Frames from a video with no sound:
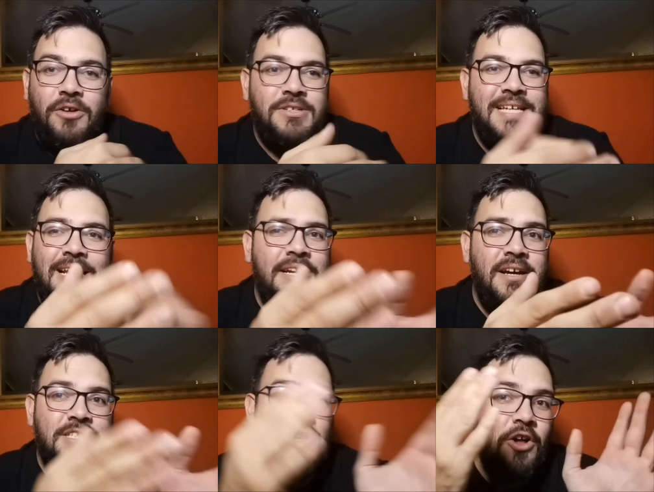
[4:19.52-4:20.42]
Because LA
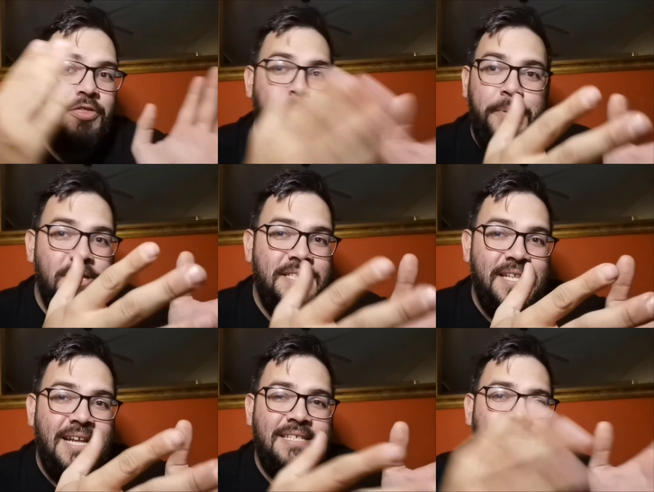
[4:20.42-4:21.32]
Knight's got the
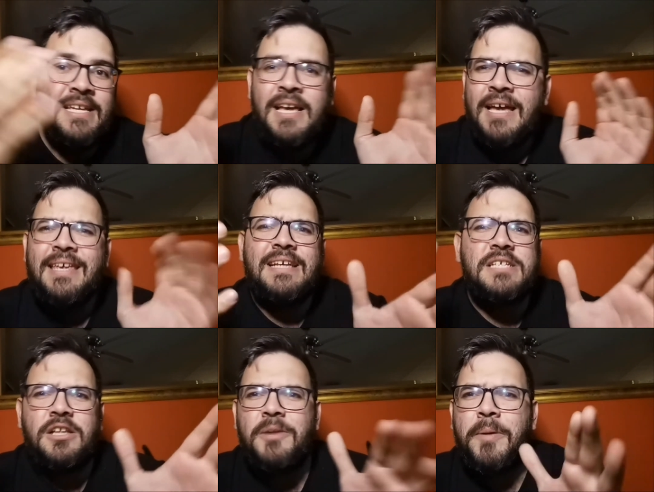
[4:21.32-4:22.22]
personality. Yes,
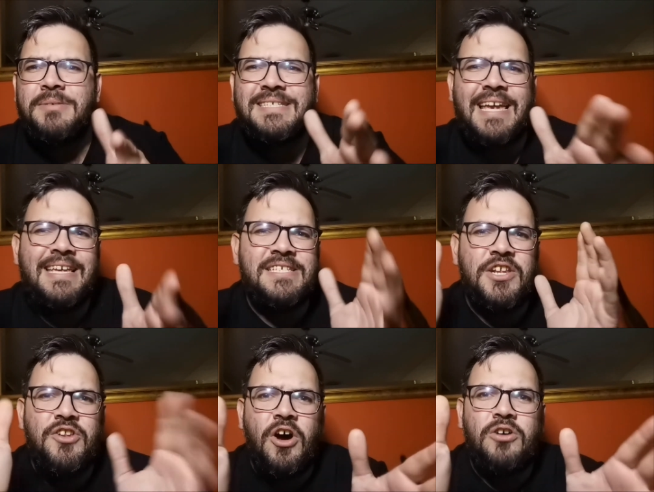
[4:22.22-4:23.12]
a lot of people say he's a
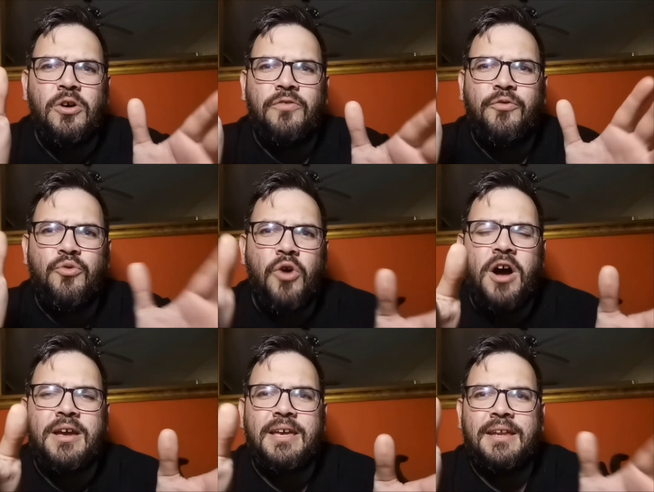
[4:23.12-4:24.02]
knockoff
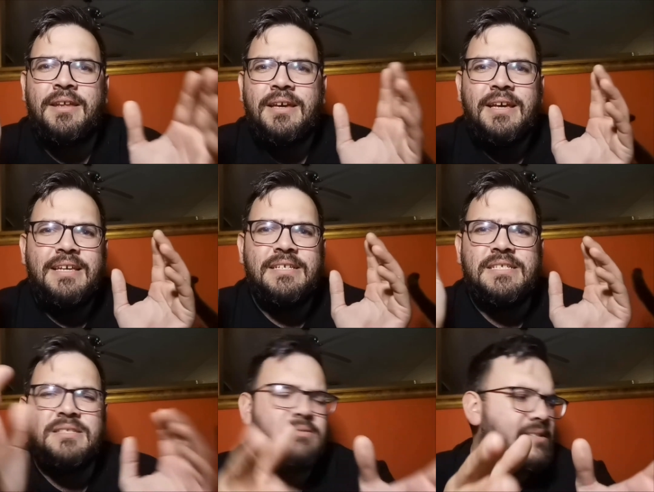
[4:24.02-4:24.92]
Rock and his
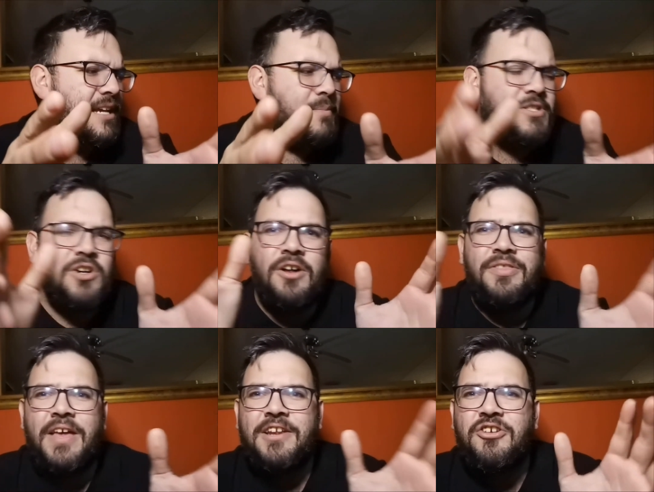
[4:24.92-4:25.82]
segments
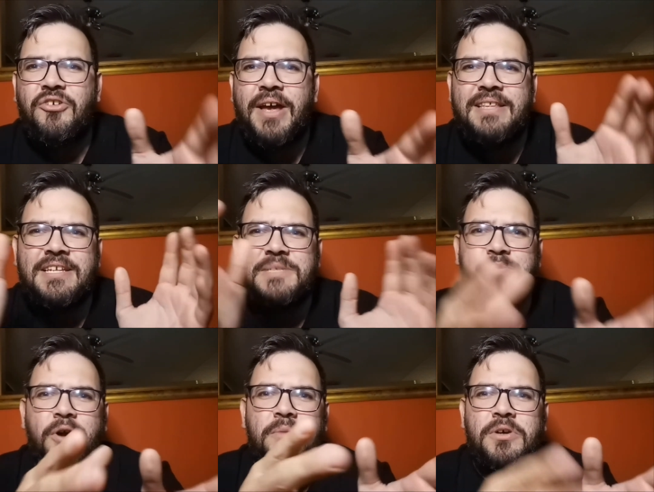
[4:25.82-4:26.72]
aren't that great and his
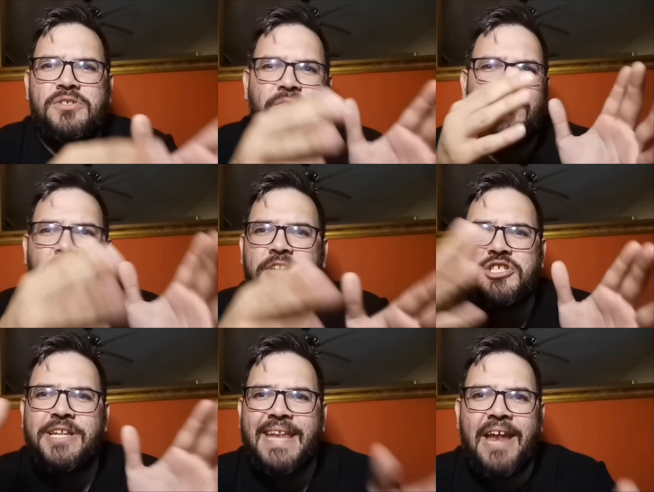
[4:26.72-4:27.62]
promos are very
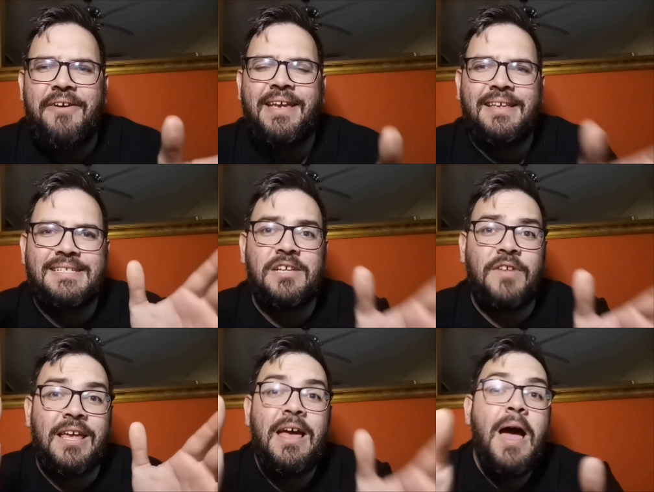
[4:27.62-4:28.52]
generic and stuff like that.